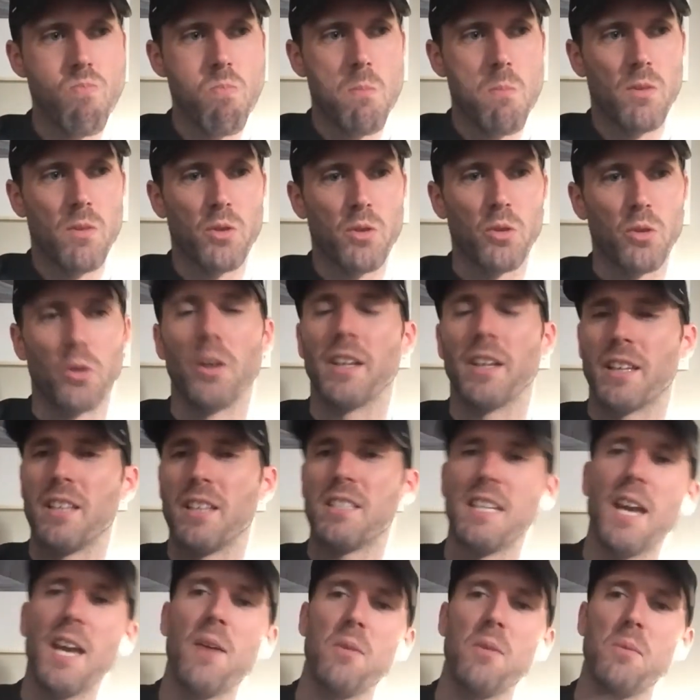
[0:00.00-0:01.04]
so like to see
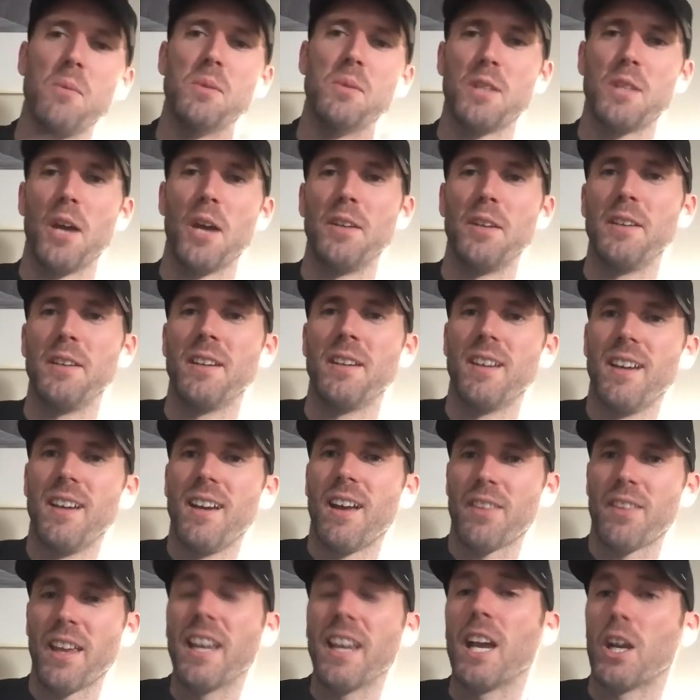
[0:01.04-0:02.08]
how it was done.
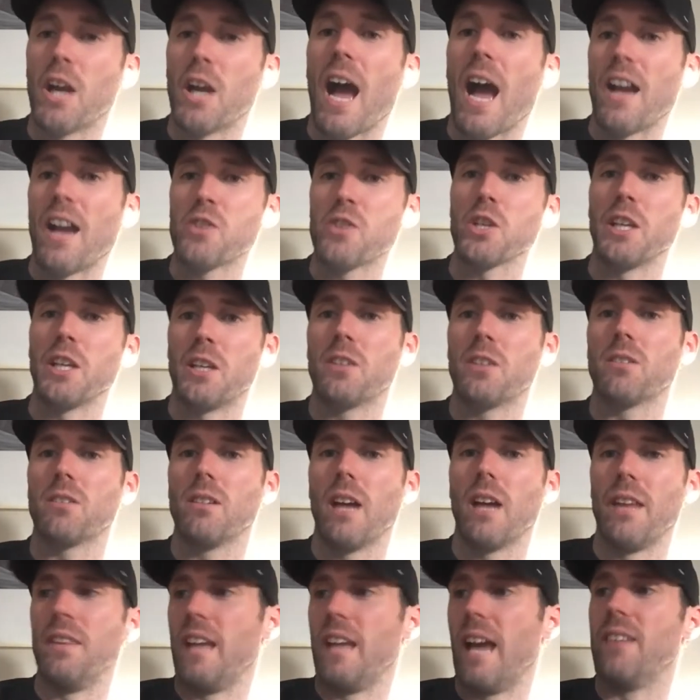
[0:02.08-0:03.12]
I think it actually
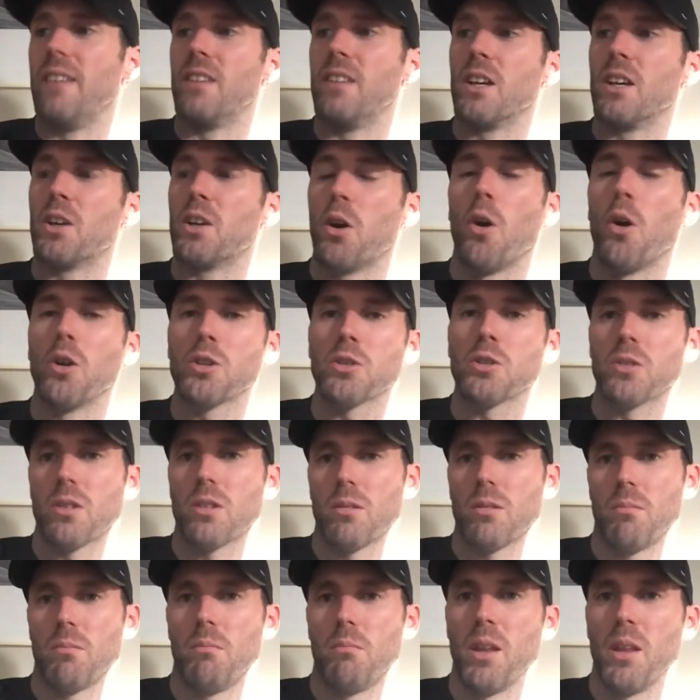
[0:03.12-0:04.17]
in the end it
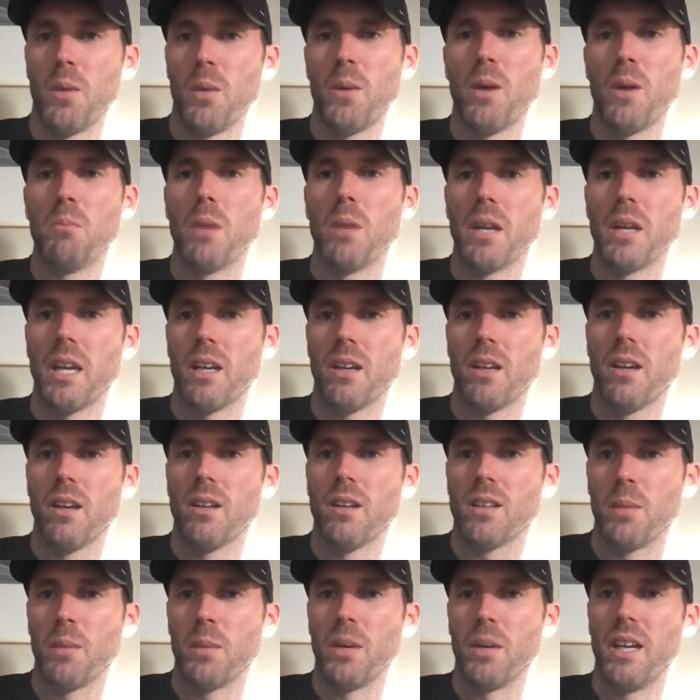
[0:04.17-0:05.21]
cost Motherwell money
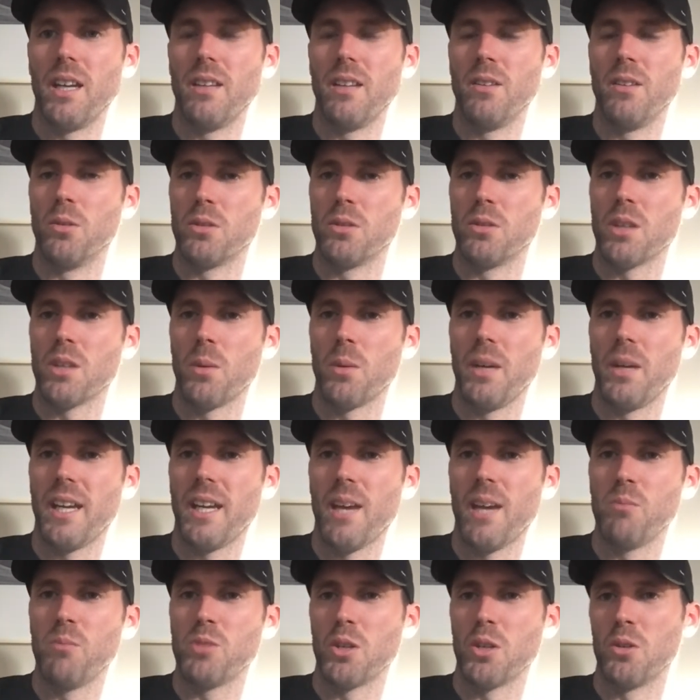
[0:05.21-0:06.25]
to play in those away
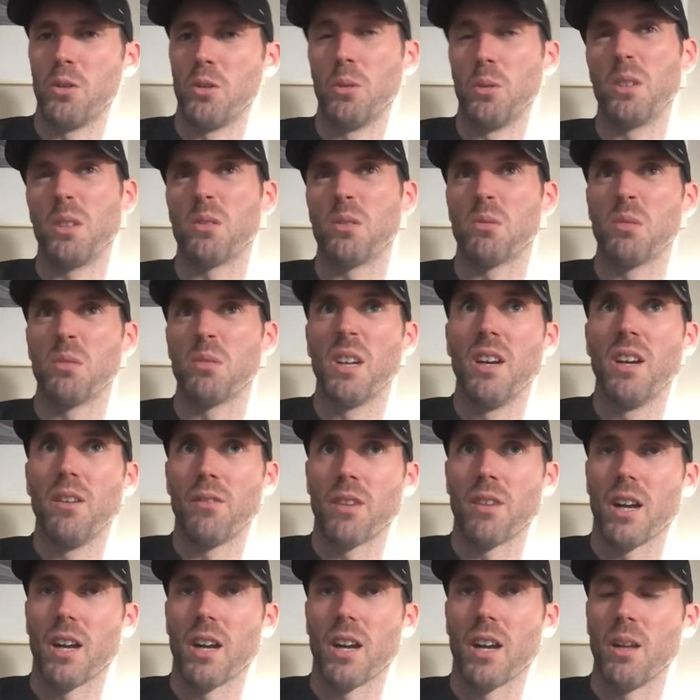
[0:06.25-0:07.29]
games, which
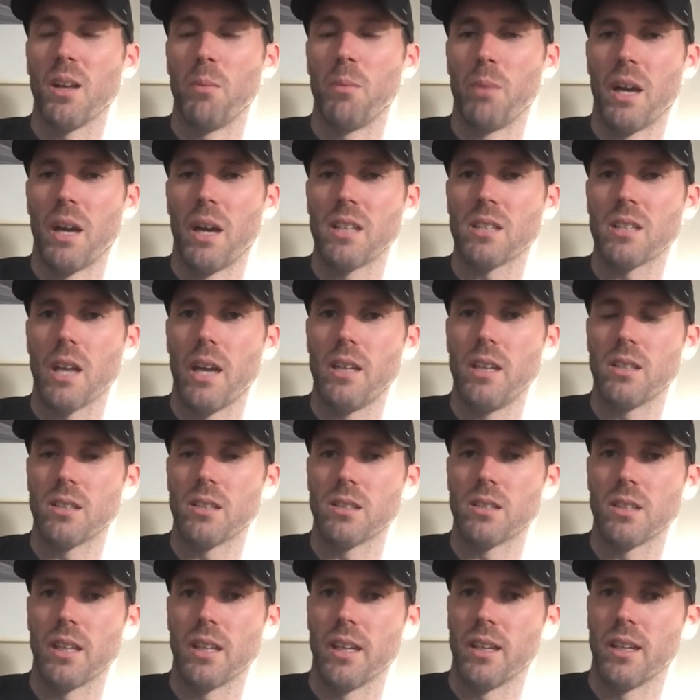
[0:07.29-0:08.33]
for a club that size
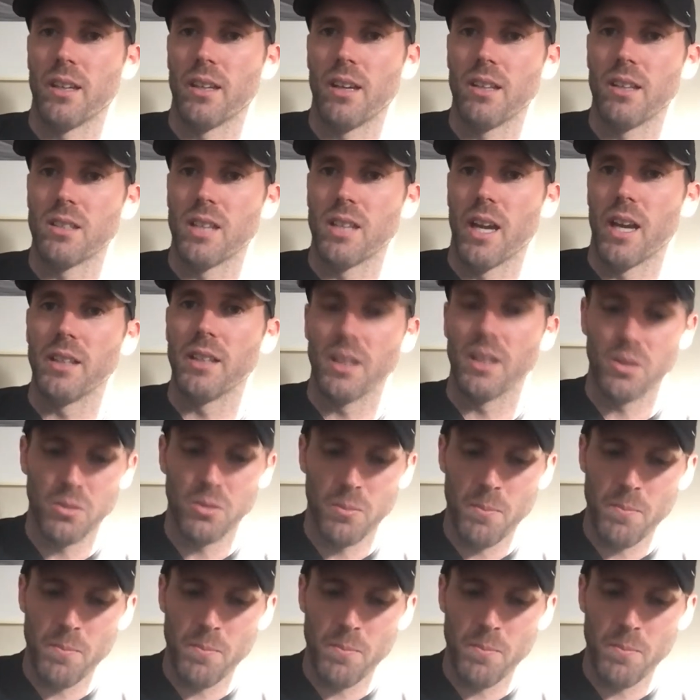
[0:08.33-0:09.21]
isn't ideal.